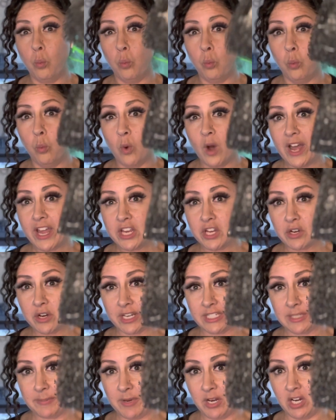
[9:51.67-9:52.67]
what your
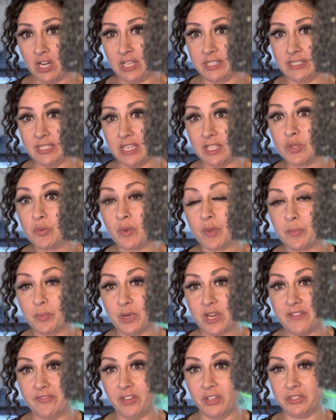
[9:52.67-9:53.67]
experience is with
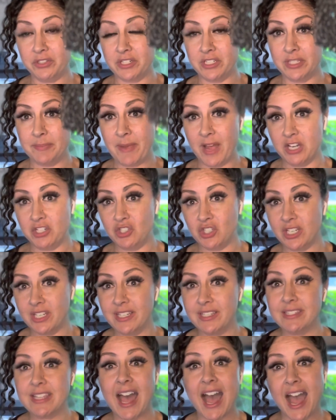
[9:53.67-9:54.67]
pre-filter
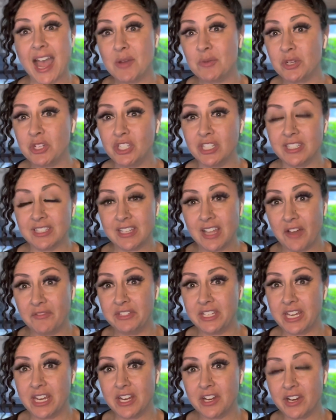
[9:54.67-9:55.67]
sponges, I would just love
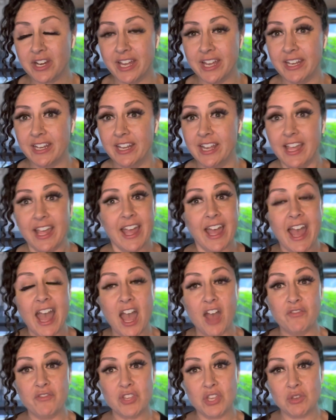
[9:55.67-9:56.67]
to hear it.
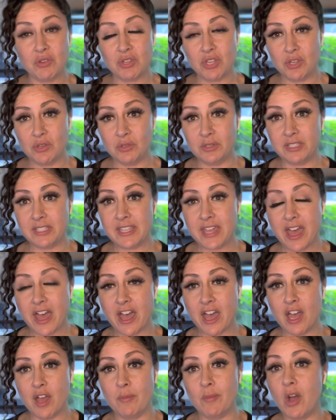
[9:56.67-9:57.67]
Have you used
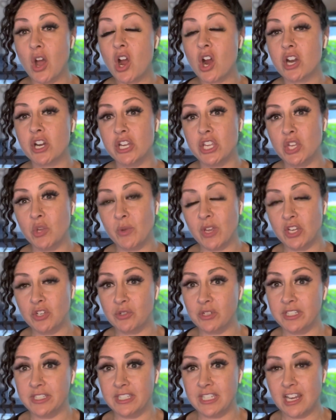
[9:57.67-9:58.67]
them? Are you
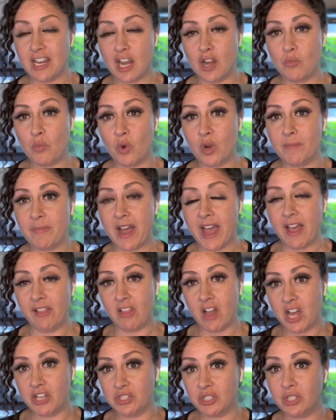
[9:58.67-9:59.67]
interested in more
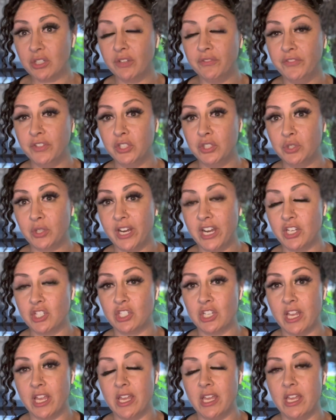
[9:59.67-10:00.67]
biological
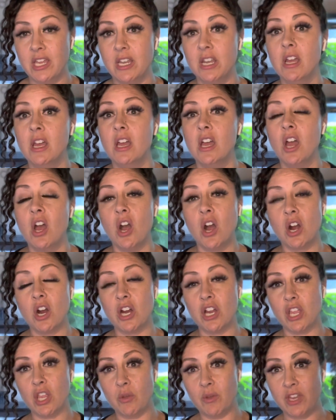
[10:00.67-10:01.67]
filtration? Are
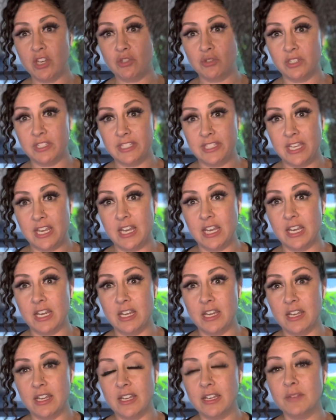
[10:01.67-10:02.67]
you interested in